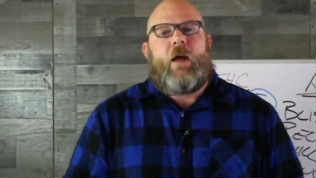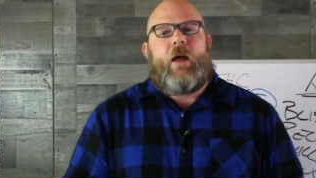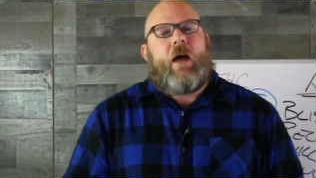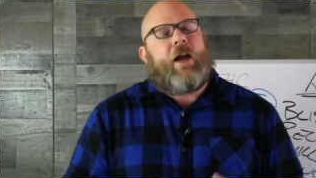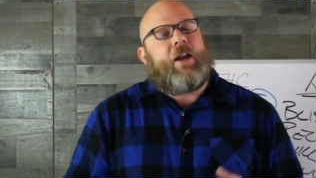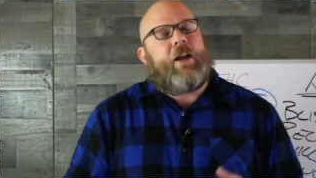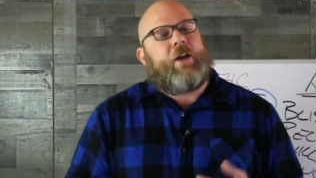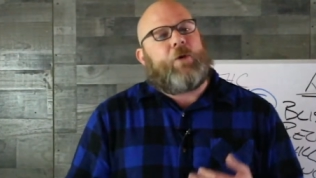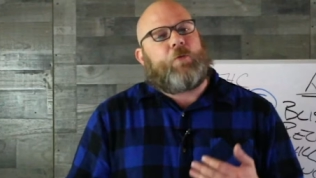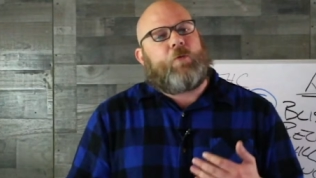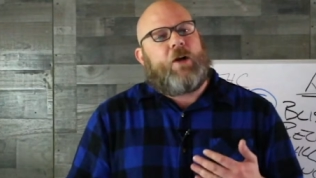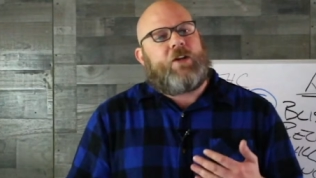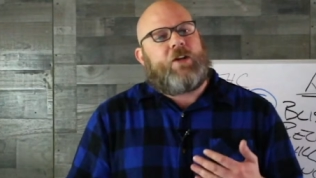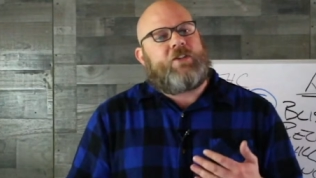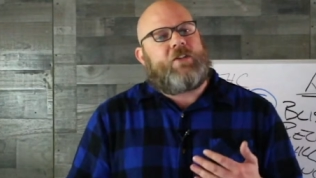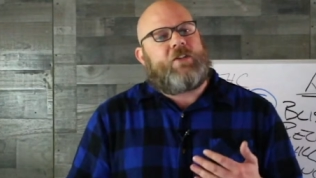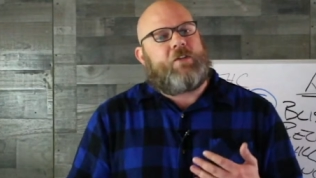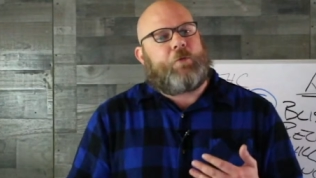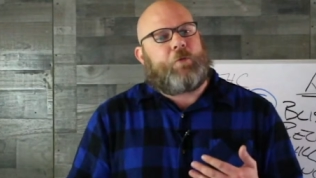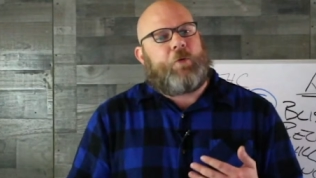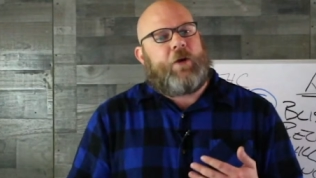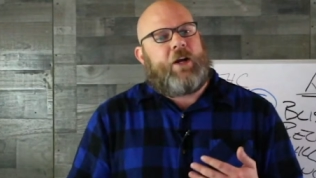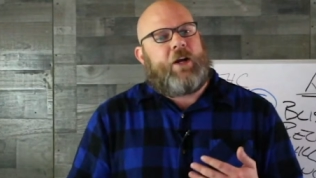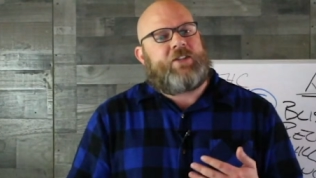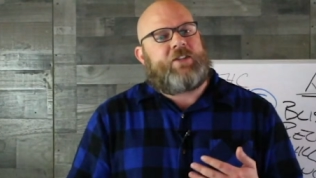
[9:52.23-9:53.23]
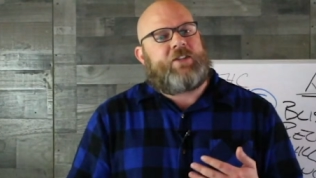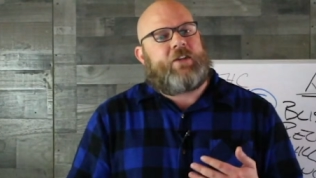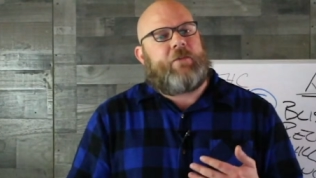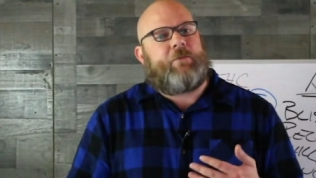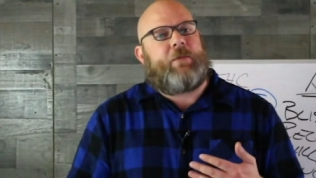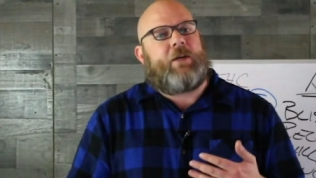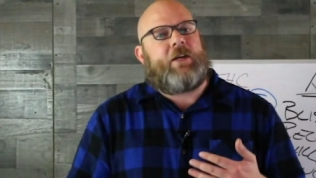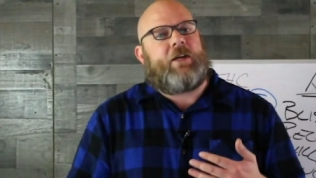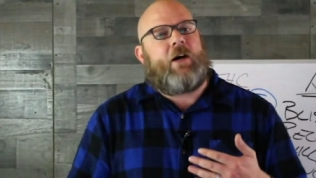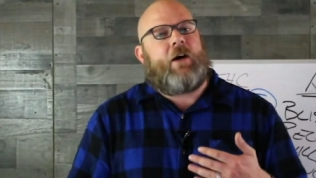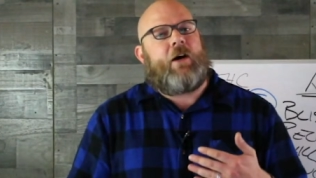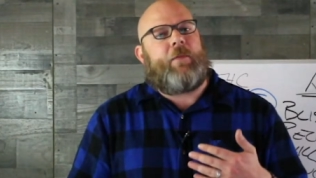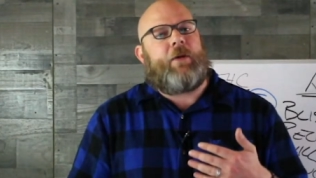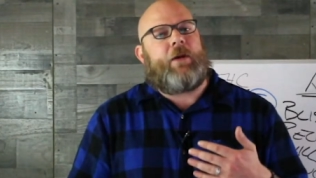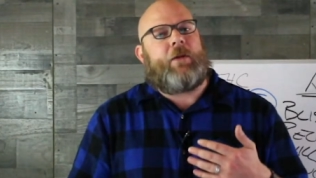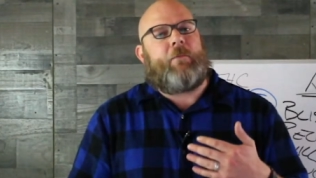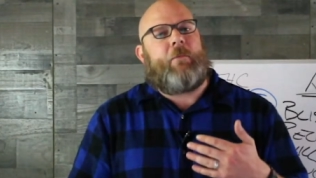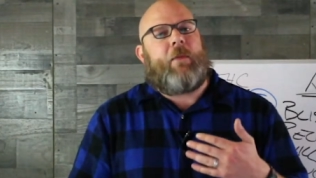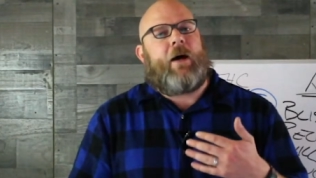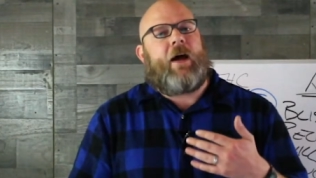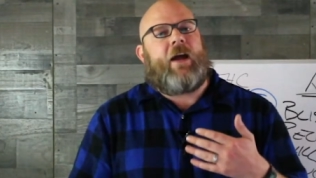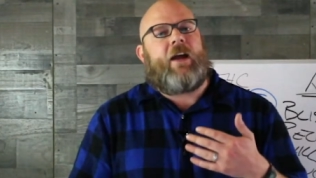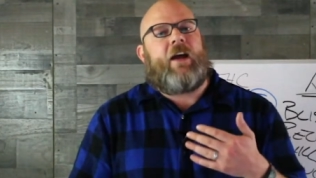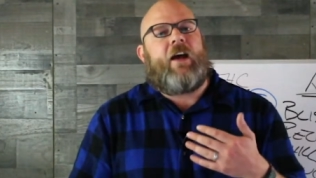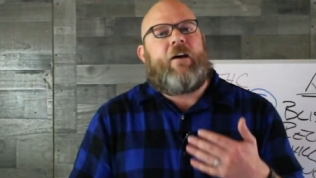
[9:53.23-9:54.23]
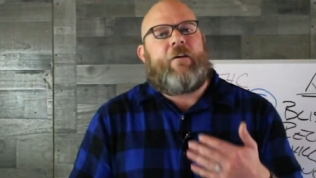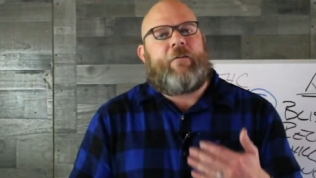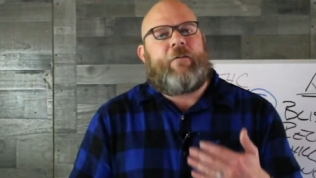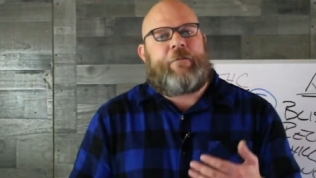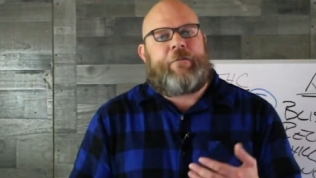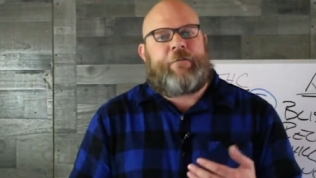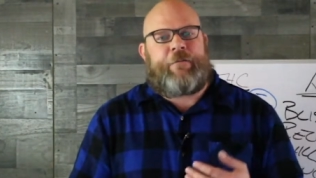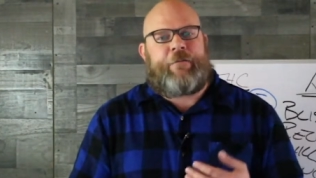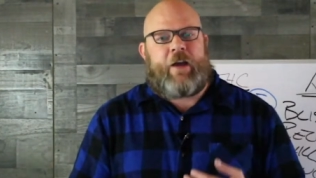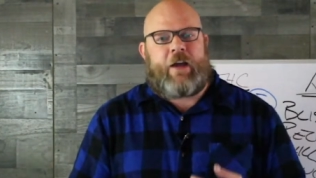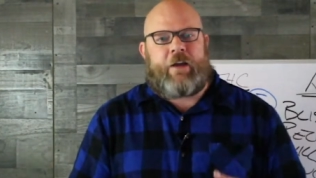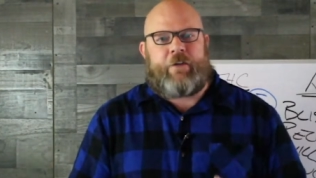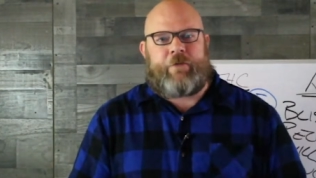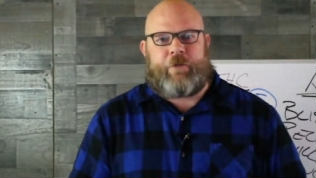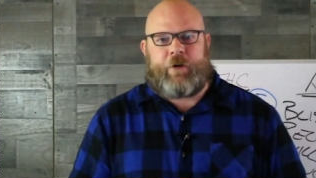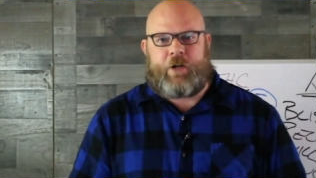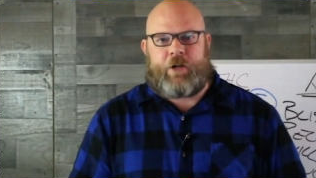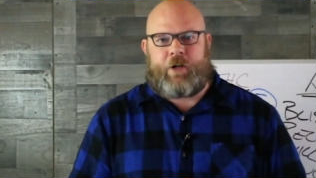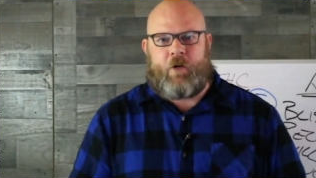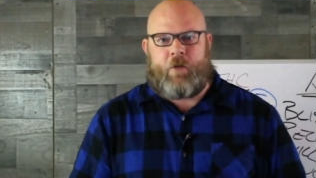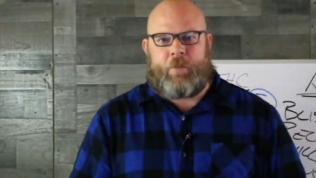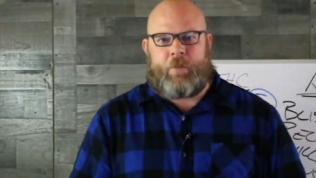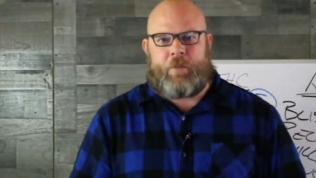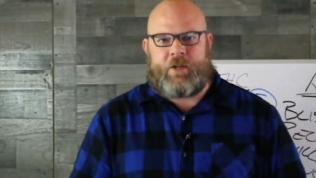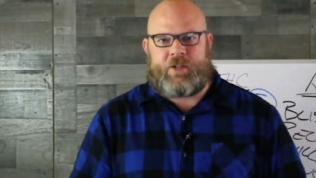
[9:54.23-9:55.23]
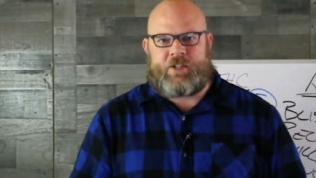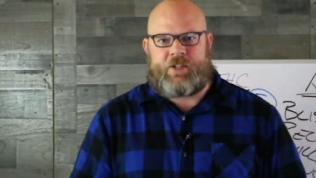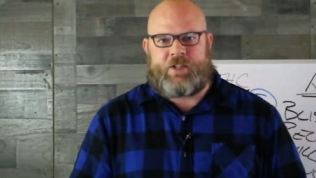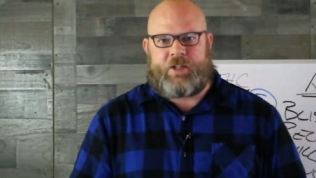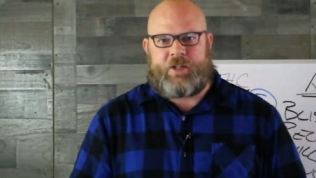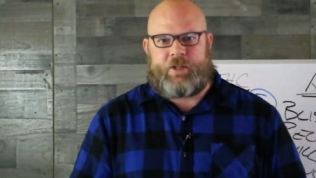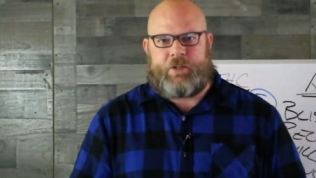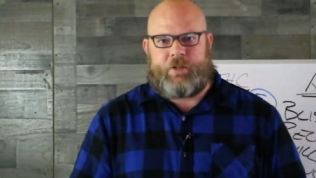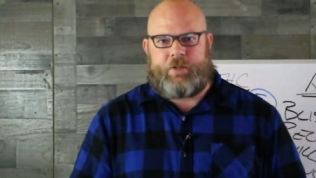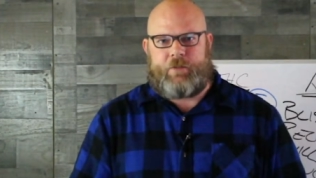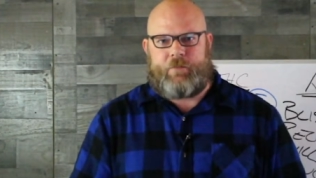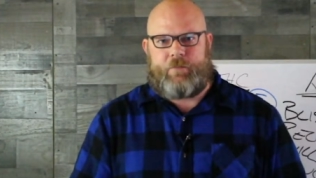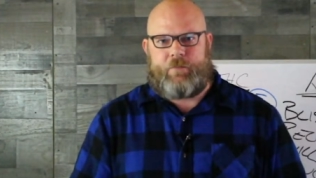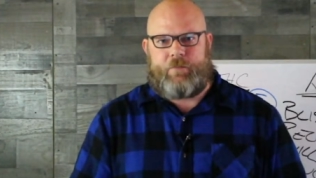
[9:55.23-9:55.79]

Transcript: and it runs the risk of becoming my favorite coping skill.